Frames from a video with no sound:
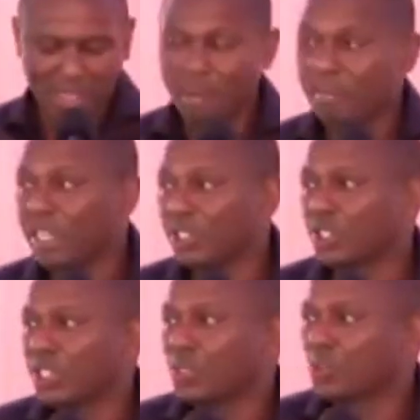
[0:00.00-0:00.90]

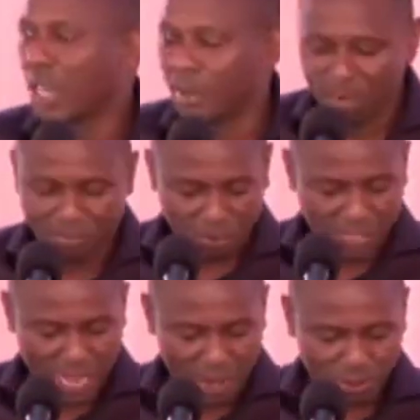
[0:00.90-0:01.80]
ministries to come before
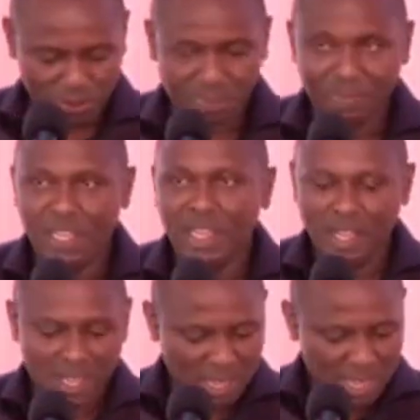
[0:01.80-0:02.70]
the House.
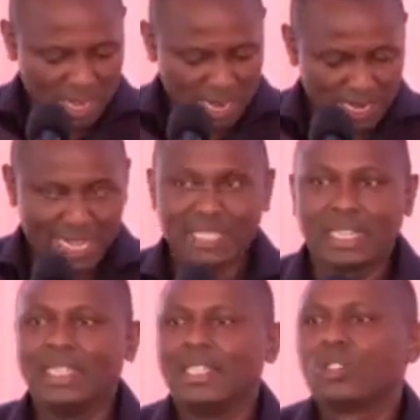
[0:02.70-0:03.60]

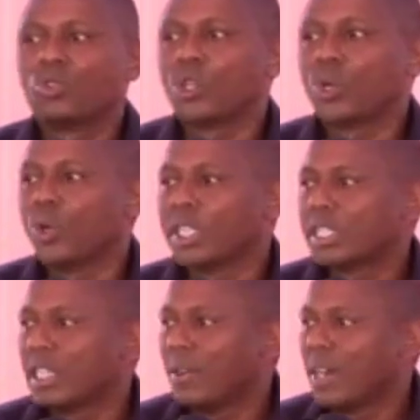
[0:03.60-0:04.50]
Lastly, is to
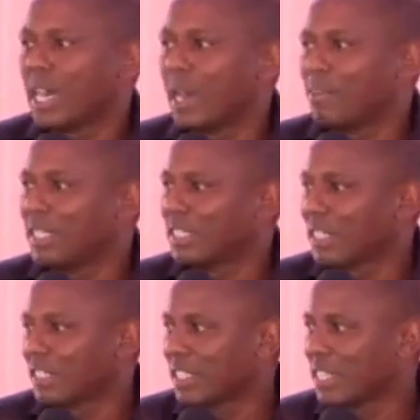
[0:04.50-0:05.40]
request our cabinet
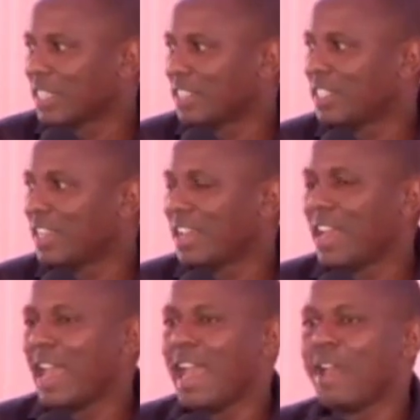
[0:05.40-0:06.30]
secretaries,
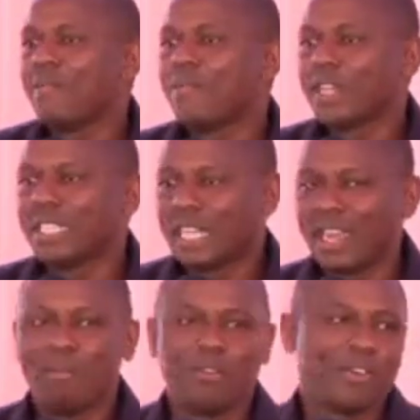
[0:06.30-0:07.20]
every
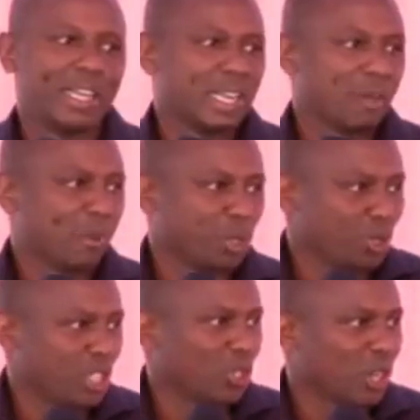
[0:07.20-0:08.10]
time you find an
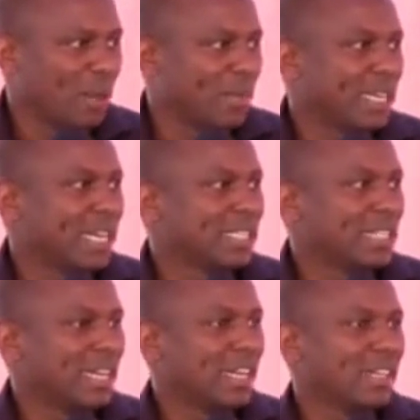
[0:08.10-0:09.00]
opportunity to come and
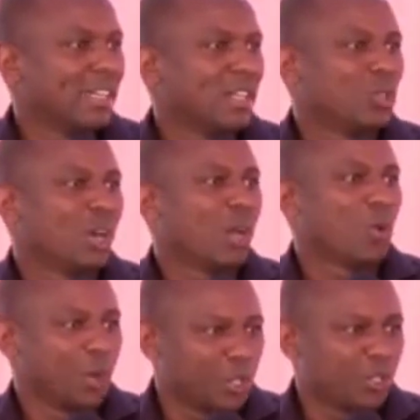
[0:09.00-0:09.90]
answer to a
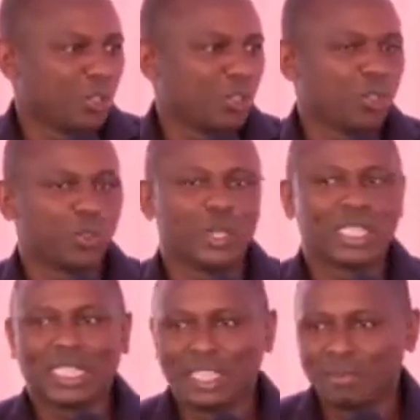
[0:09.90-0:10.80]
question or to a
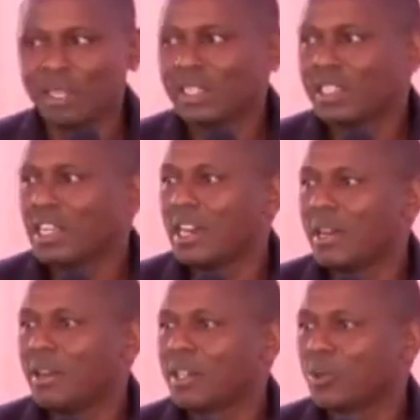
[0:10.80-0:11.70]
statement
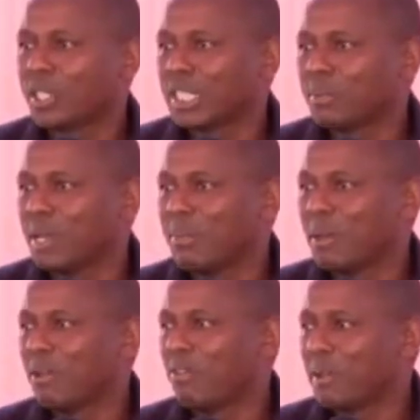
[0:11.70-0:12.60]
requested by a
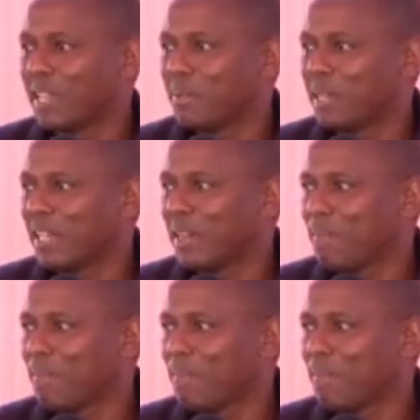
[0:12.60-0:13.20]
member of parliament,